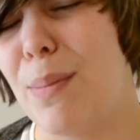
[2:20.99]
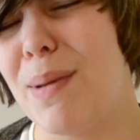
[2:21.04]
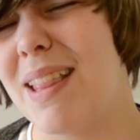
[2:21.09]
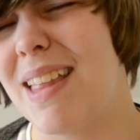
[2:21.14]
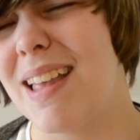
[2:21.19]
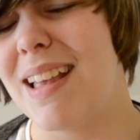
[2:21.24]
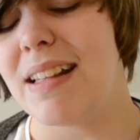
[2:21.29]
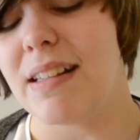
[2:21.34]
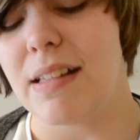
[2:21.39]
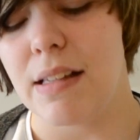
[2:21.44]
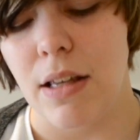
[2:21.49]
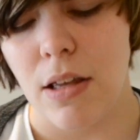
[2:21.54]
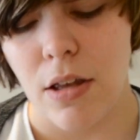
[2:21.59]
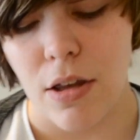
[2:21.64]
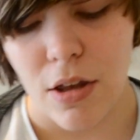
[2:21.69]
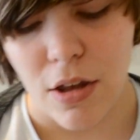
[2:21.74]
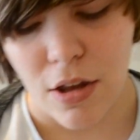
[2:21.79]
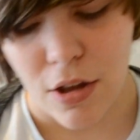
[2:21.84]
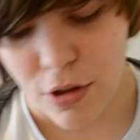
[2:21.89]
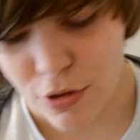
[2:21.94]
less,
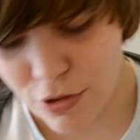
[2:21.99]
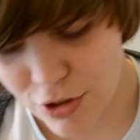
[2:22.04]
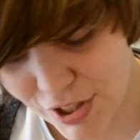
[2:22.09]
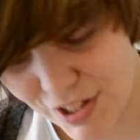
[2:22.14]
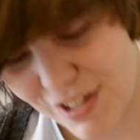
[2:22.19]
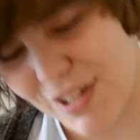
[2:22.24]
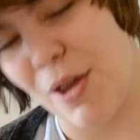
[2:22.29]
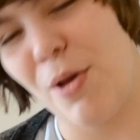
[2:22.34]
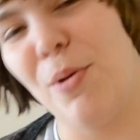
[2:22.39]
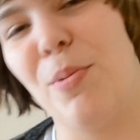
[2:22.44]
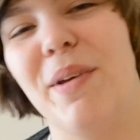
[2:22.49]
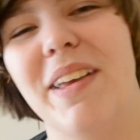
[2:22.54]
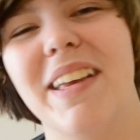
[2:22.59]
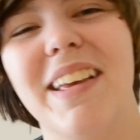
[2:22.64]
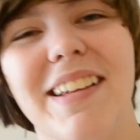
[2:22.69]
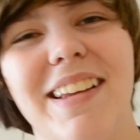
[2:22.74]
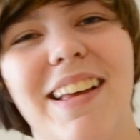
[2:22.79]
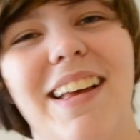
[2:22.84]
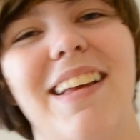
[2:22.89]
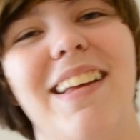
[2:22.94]
just so we
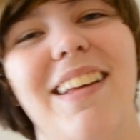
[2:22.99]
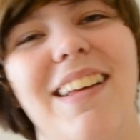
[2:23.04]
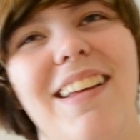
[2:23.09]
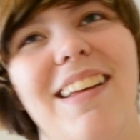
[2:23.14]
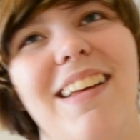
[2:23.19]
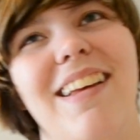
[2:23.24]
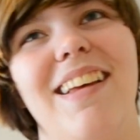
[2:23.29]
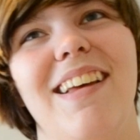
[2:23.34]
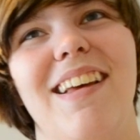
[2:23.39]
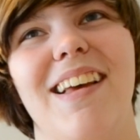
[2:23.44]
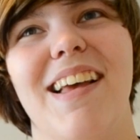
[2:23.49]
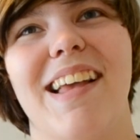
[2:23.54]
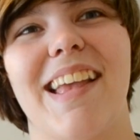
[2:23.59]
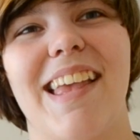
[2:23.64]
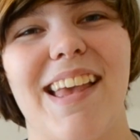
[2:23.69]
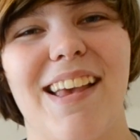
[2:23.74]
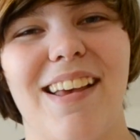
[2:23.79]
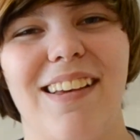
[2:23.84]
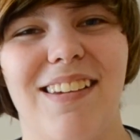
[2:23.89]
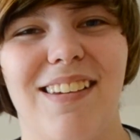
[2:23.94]
can
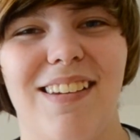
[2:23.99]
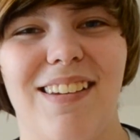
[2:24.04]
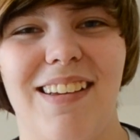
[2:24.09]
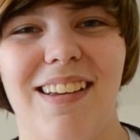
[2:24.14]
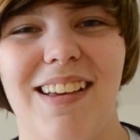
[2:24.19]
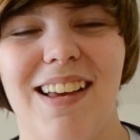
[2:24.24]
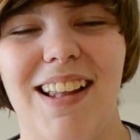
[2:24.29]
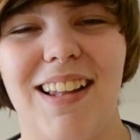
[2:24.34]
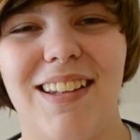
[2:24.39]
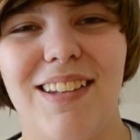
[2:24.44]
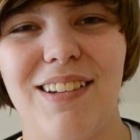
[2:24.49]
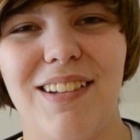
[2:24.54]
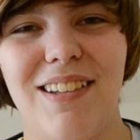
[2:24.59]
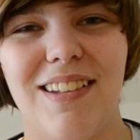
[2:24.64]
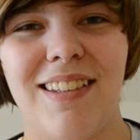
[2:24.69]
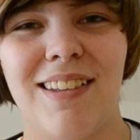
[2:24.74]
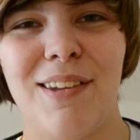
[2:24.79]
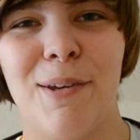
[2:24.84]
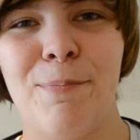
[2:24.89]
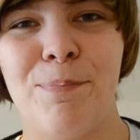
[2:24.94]
get a
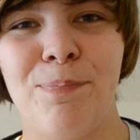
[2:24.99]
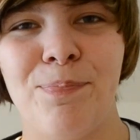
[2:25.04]
little